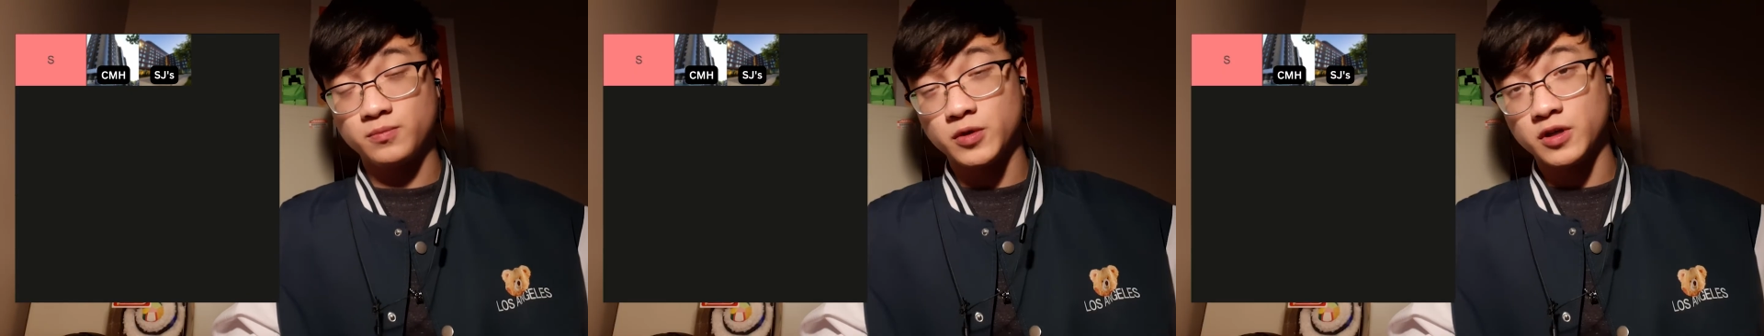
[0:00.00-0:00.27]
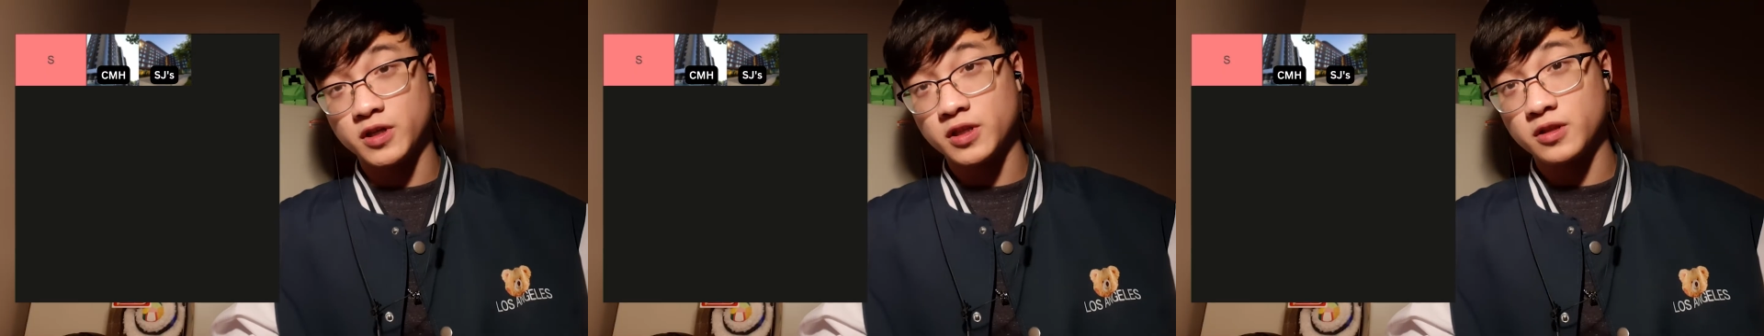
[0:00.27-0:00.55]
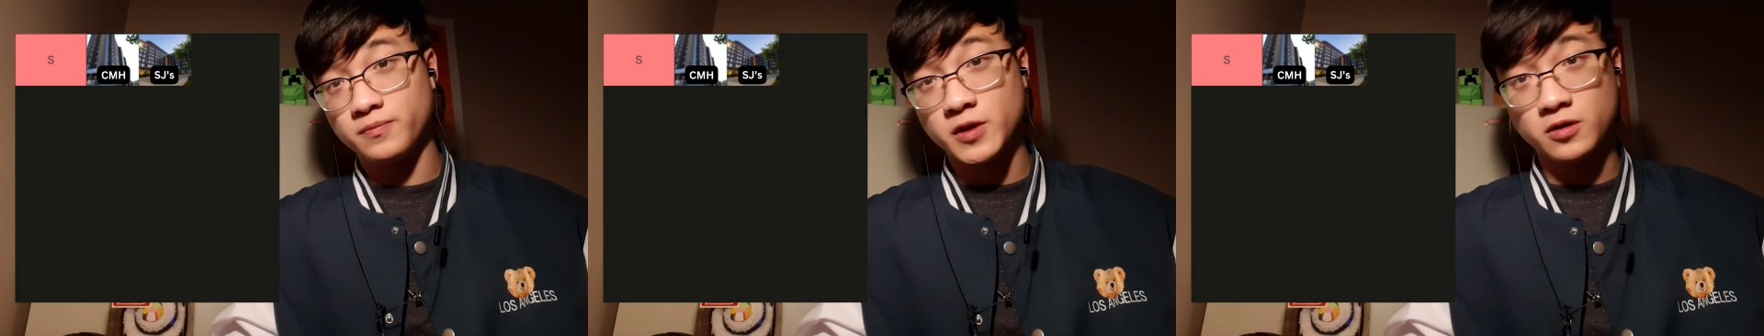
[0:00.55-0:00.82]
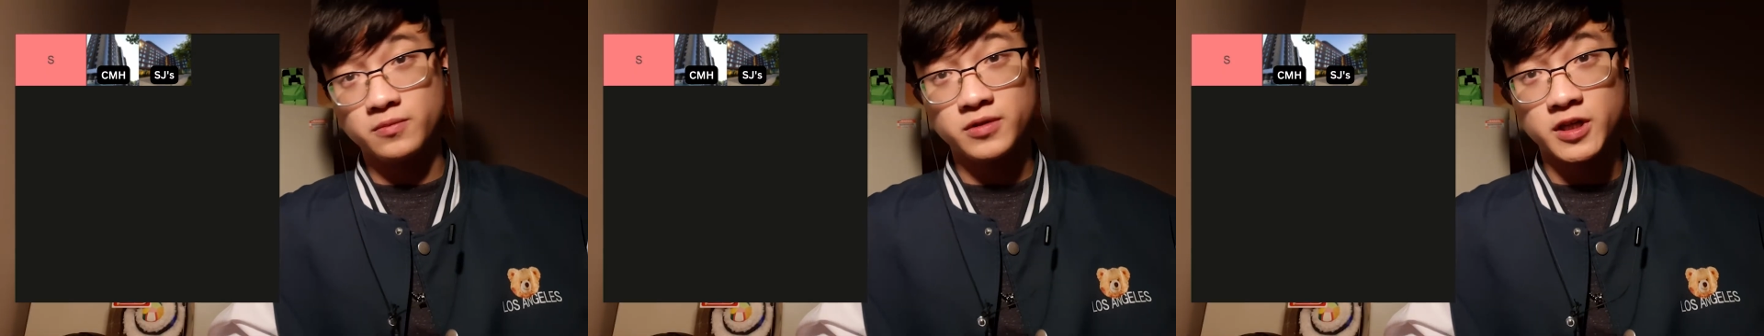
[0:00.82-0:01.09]
but the
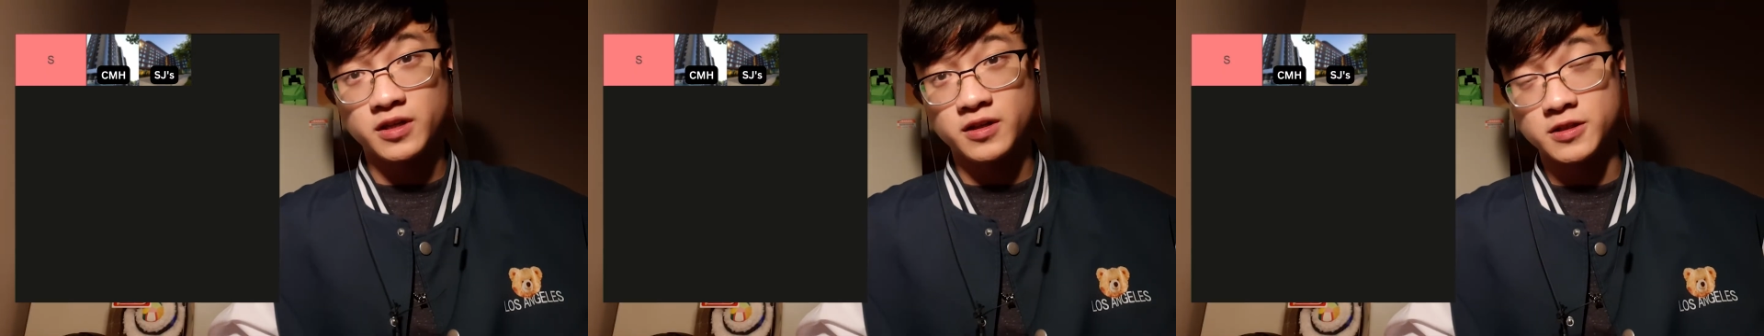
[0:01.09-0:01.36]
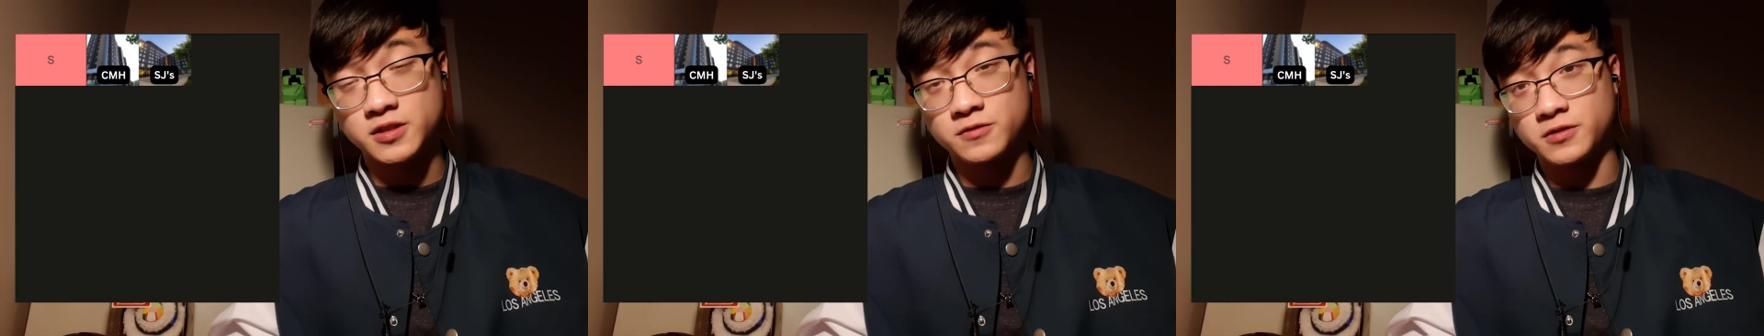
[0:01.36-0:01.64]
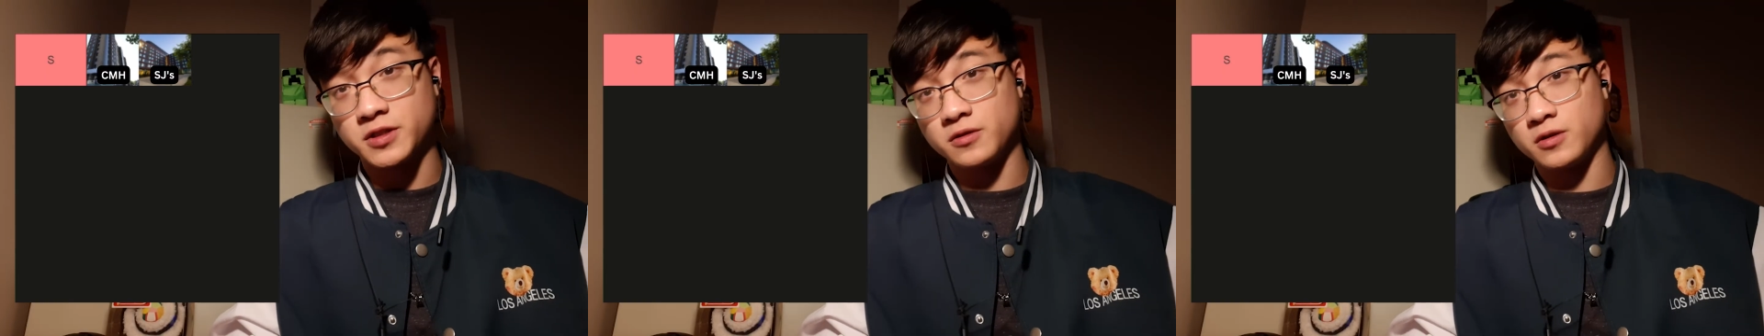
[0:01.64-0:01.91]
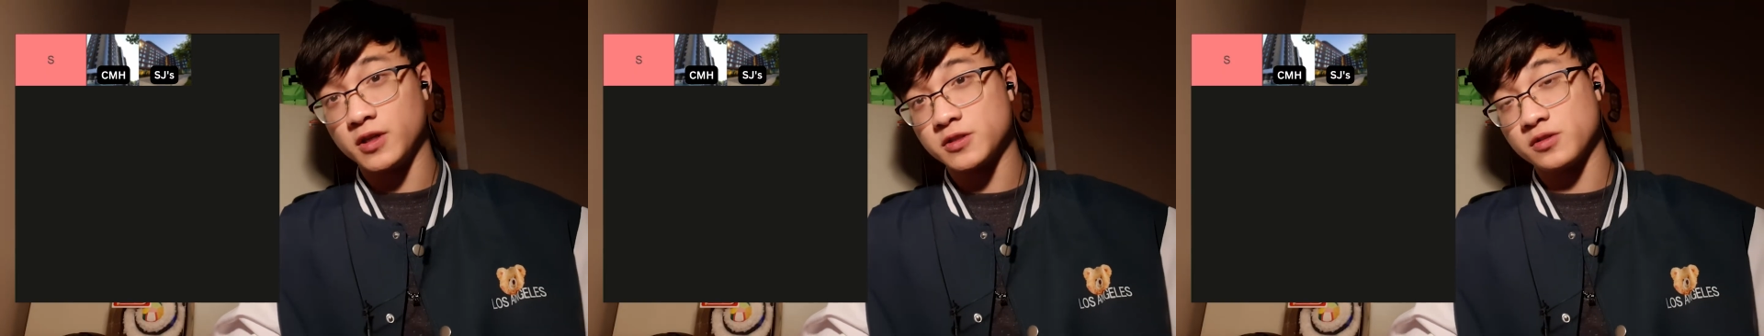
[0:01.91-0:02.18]
meal plan is really
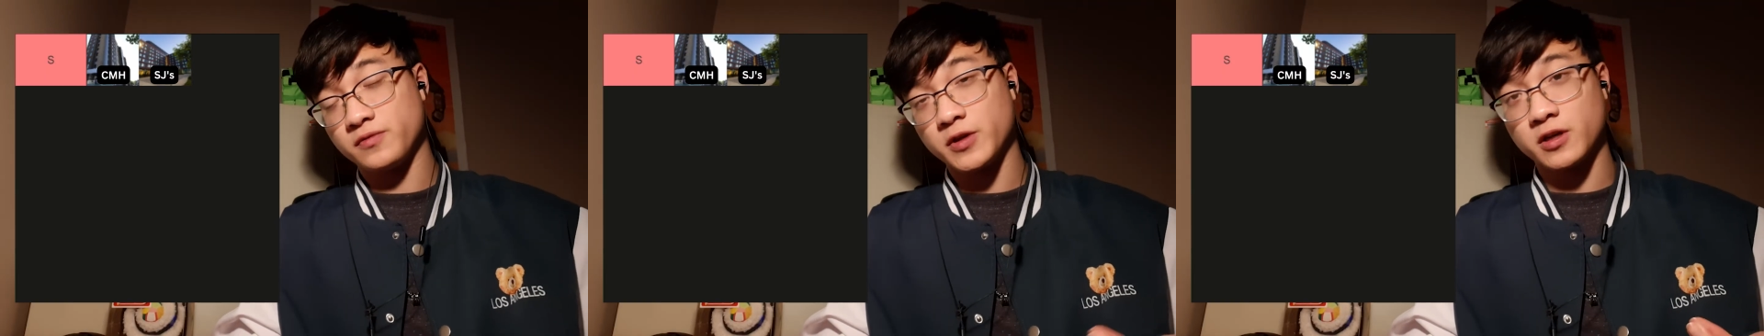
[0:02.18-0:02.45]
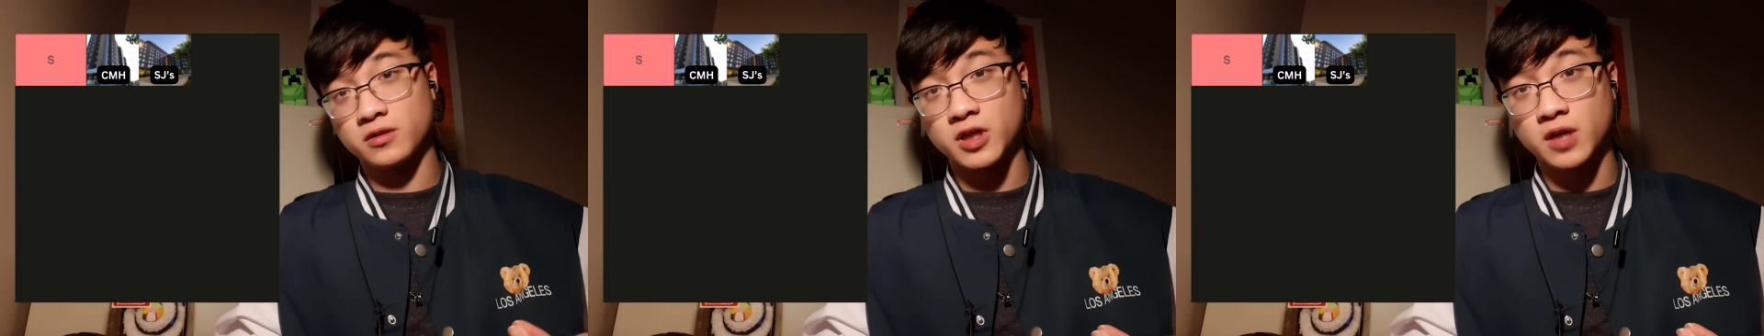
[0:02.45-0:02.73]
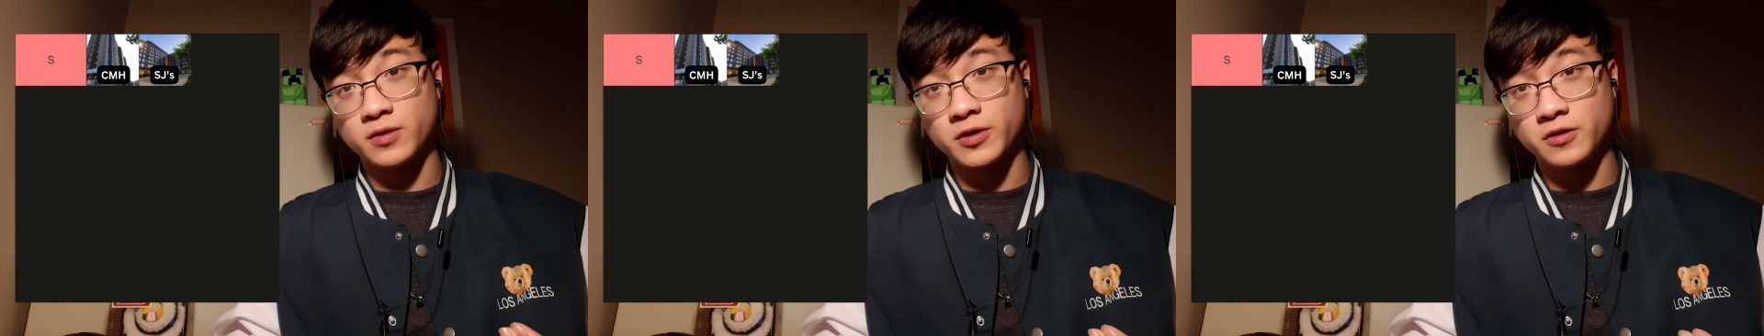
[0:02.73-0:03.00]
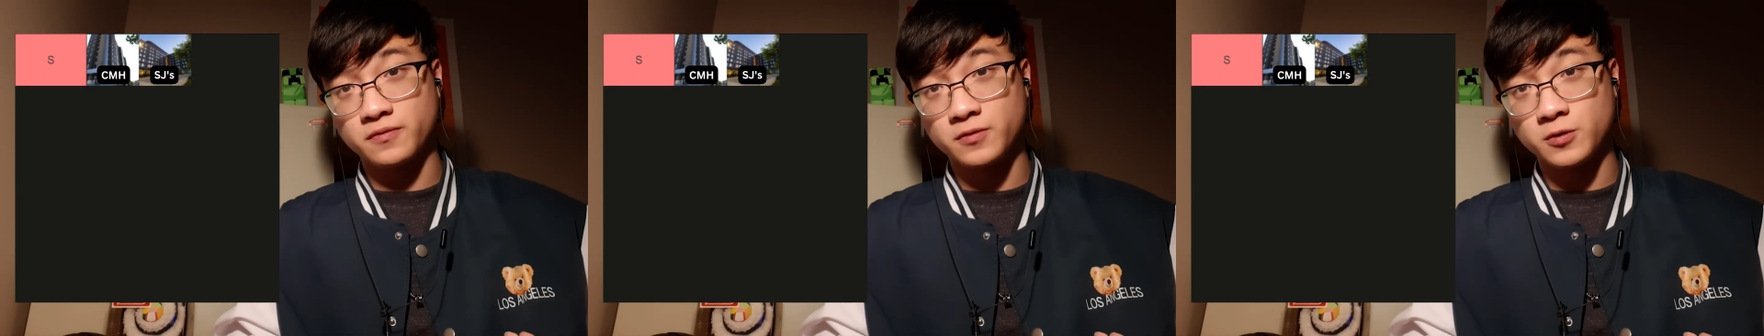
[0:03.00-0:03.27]
annoying. So if you care a lot about
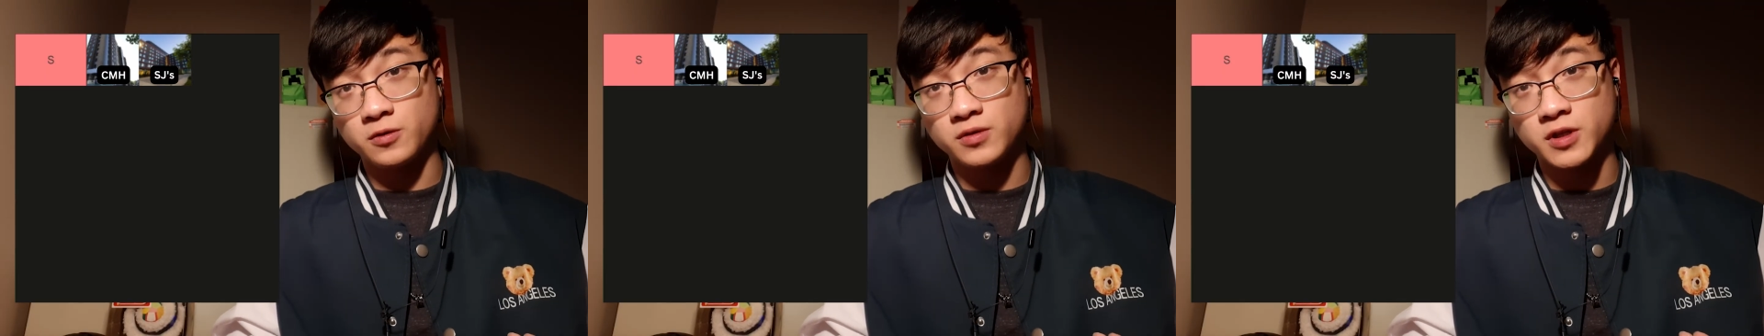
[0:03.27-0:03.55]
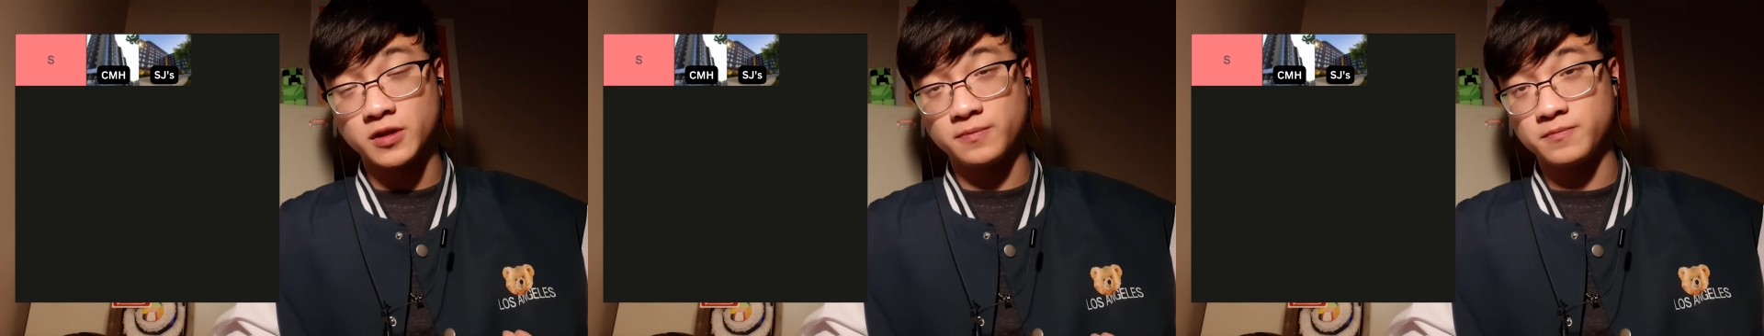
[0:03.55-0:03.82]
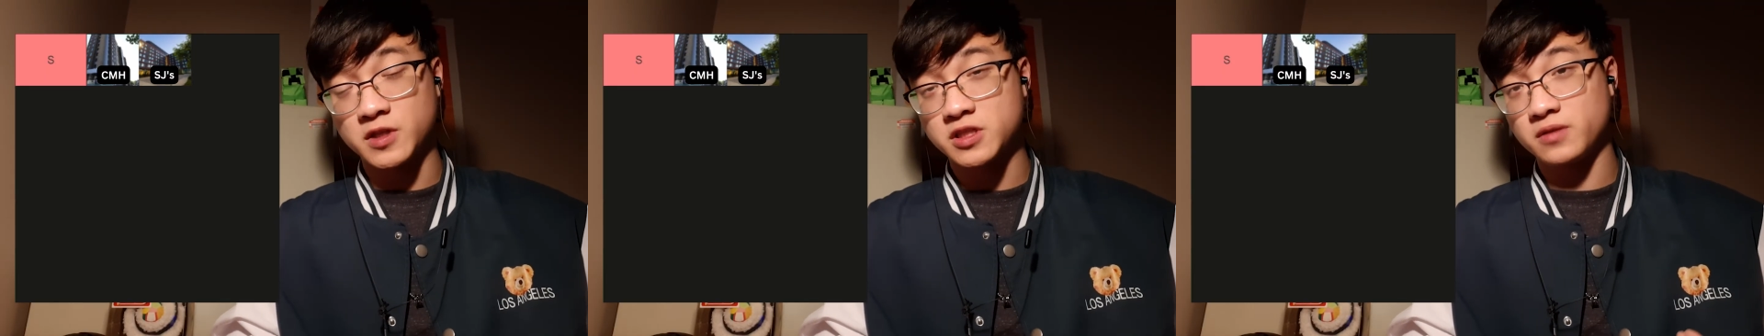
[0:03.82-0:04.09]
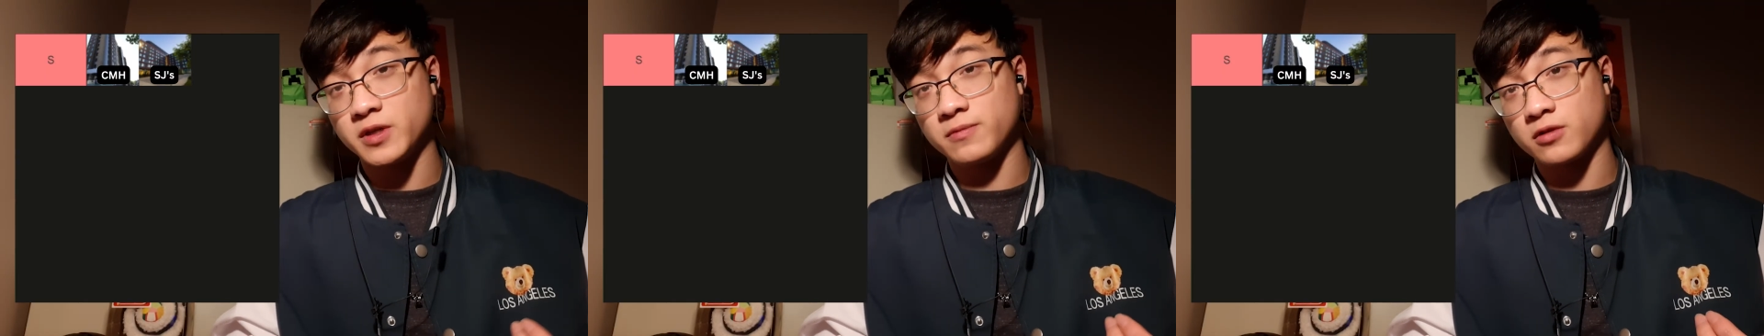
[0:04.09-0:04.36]
your food, then that's
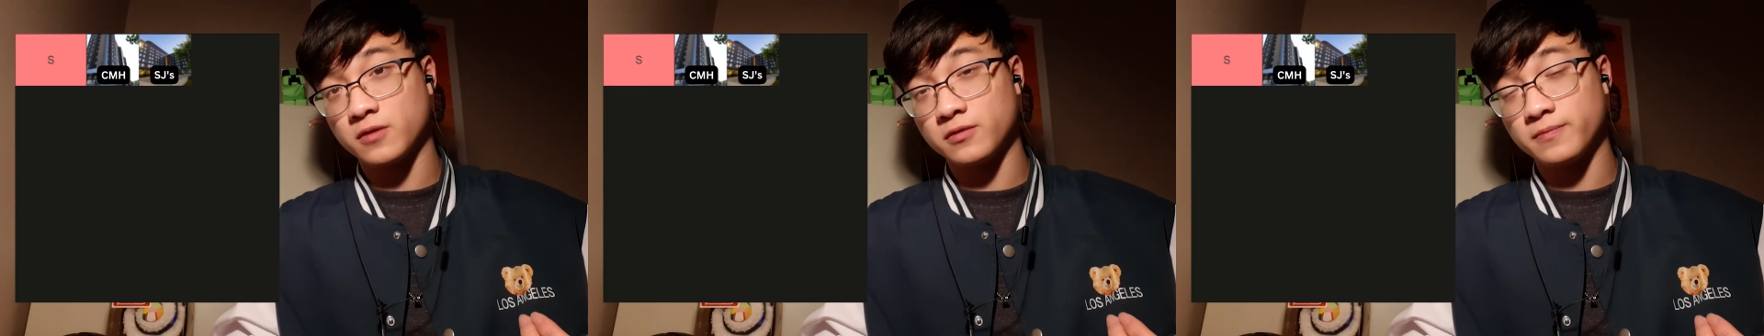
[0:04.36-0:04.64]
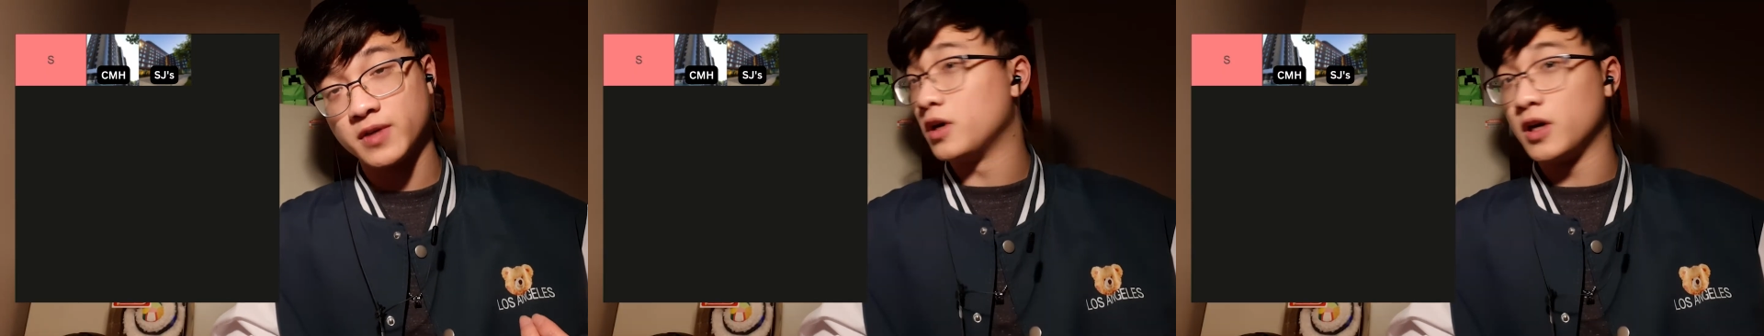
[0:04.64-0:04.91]
gonna be a problem.